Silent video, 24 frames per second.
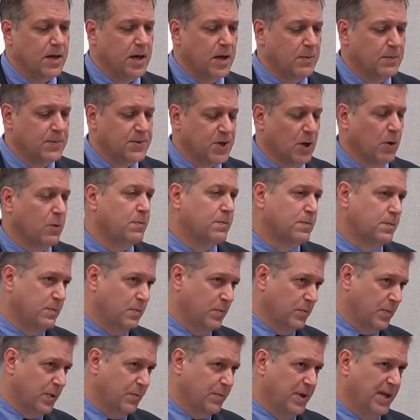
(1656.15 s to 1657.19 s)
Um,
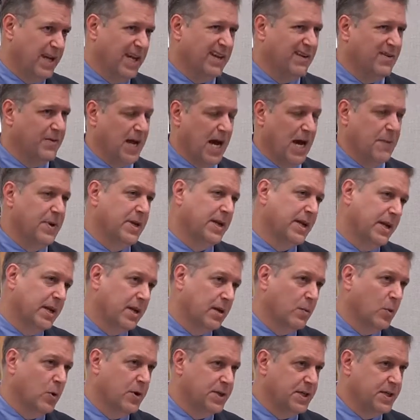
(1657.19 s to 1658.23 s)
so, again, we have to get
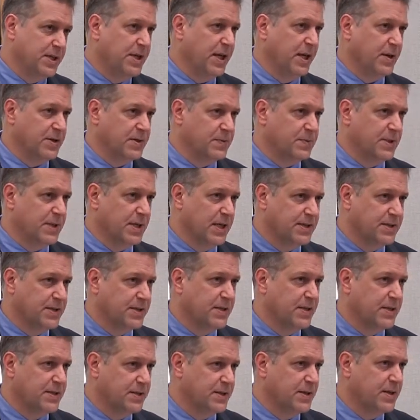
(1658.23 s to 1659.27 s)
into more details, but
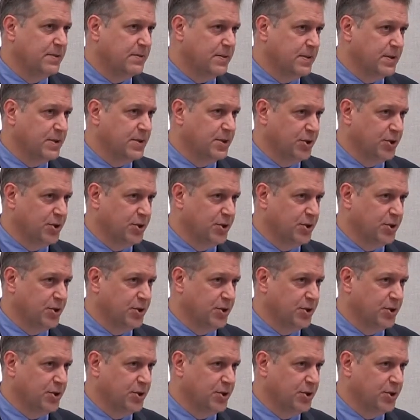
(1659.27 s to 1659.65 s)
that's, that's the,